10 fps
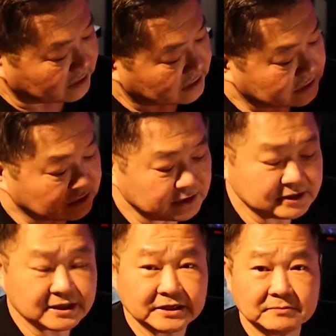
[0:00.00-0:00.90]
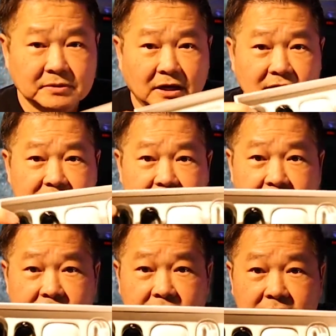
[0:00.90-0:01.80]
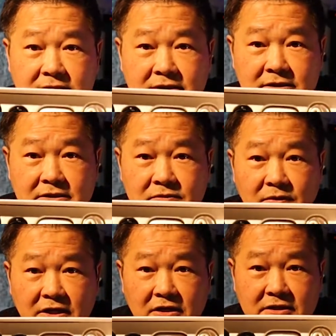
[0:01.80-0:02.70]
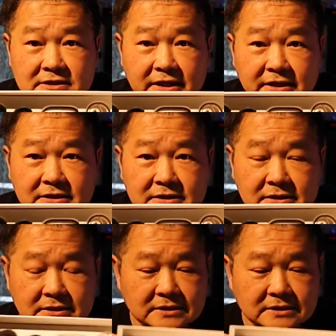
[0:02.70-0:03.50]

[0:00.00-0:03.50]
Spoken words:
So inside the box, this is what it looks like.